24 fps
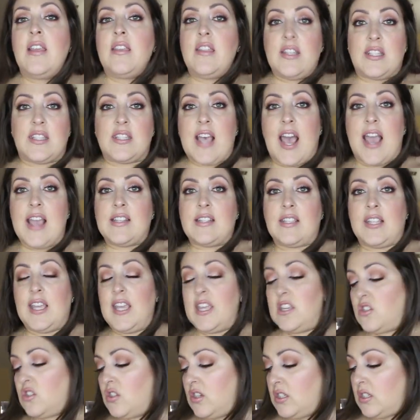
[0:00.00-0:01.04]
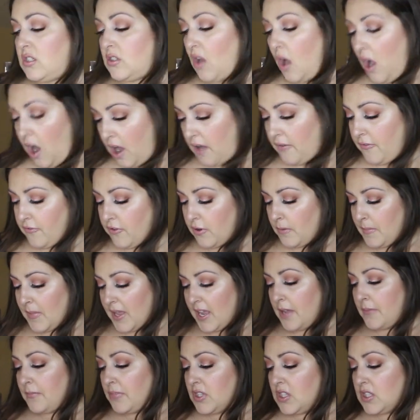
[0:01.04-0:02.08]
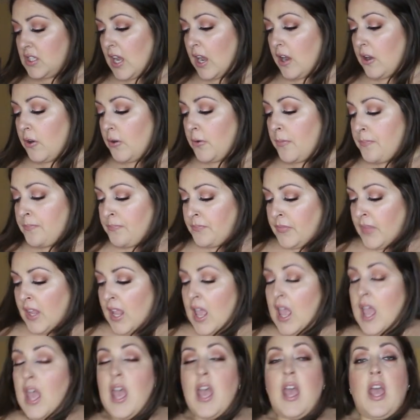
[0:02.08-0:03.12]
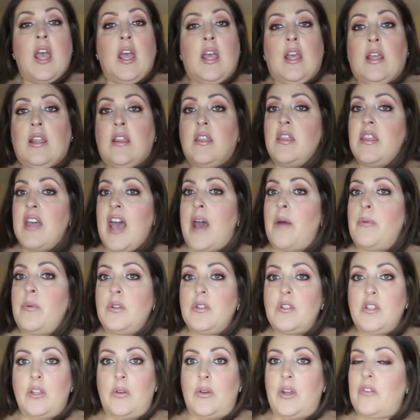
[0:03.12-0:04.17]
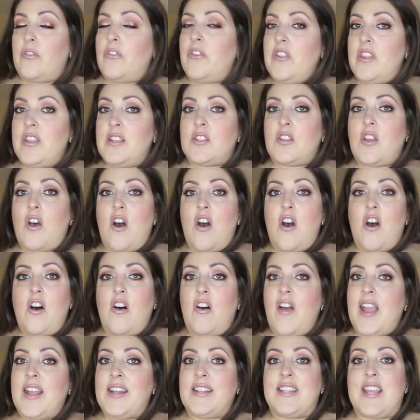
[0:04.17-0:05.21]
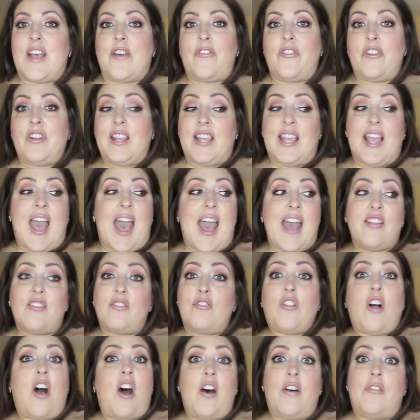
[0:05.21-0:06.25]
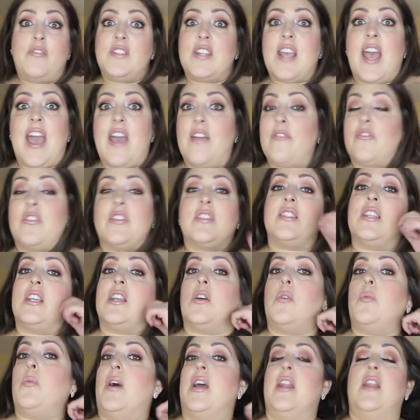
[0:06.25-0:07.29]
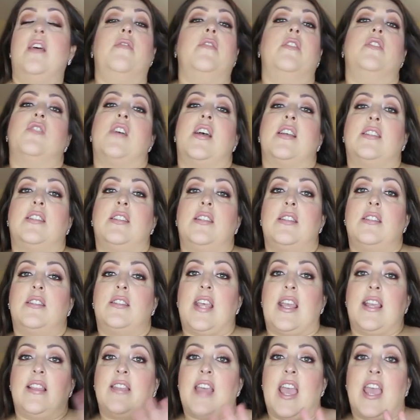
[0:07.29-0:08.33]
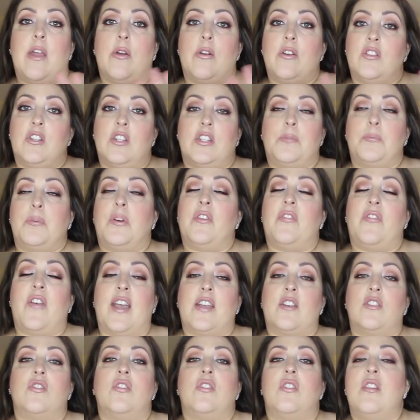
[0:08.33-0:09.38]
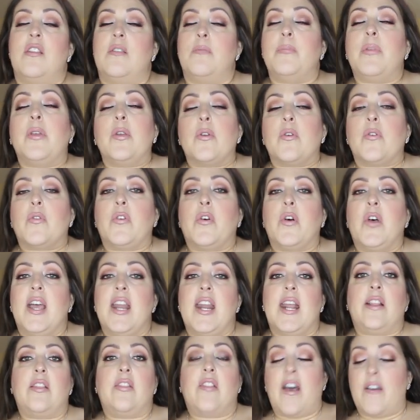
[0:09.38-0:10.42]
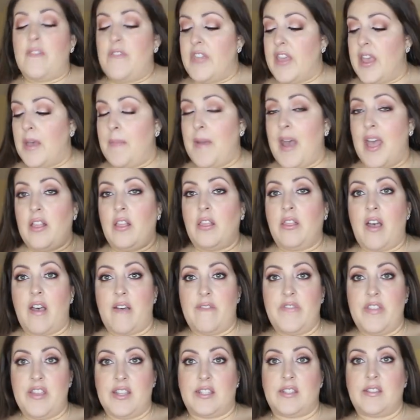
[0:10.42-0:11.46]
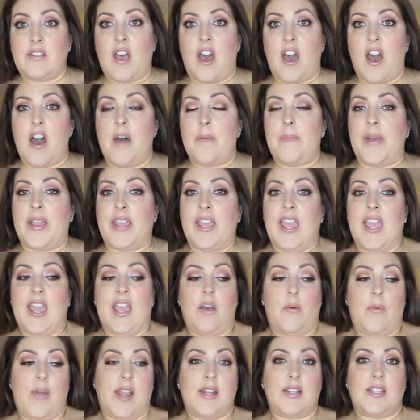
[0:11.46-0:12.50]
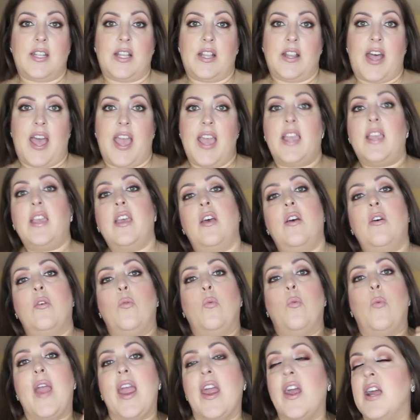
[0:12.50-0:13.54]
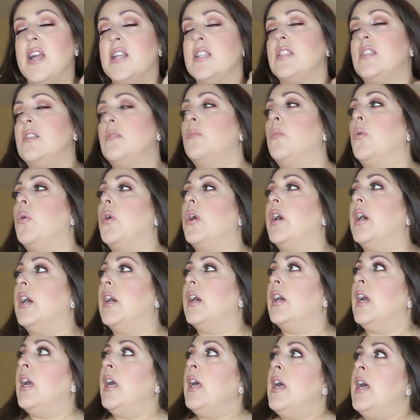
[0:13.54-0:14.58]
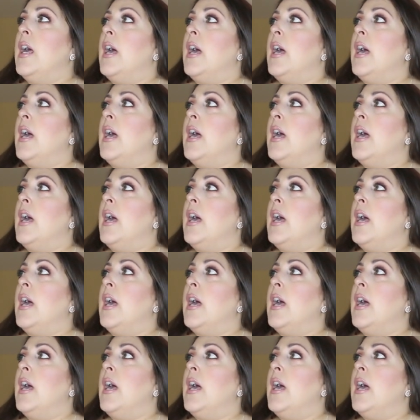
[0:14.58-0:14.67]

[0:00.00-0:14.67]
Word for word: the sizing is just off for me. So that will do it for this haul. I loved every single one of the dresses. Like, they are just perfection and beautiful, and I love them. I love this top. I can't wait to like wear it some more.